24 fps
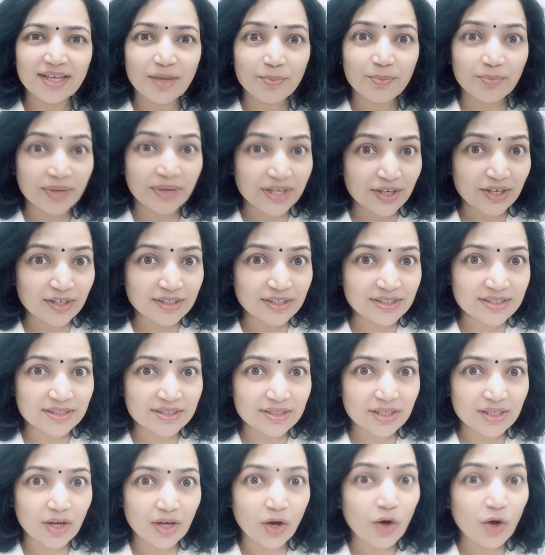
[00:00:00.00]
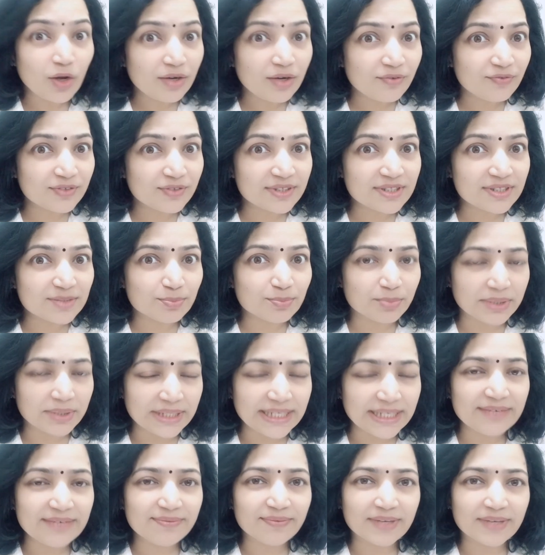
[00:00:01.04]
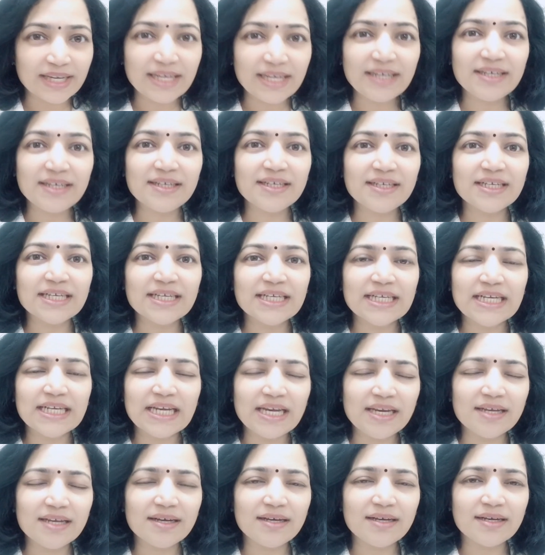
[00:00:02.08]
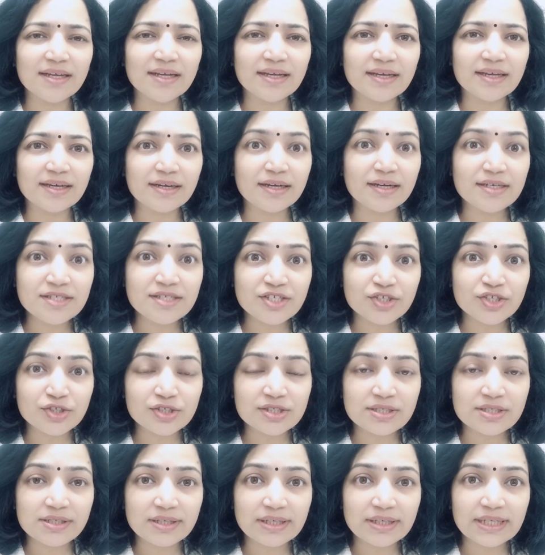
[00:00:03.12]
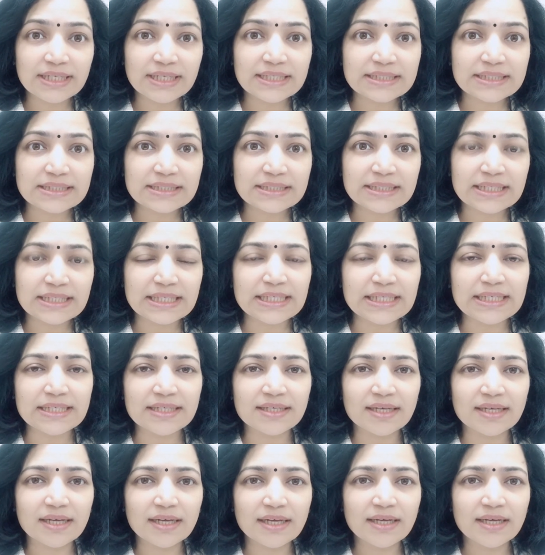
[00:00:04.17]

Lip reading: Because all of us believe in learning. Continuous learning is the key.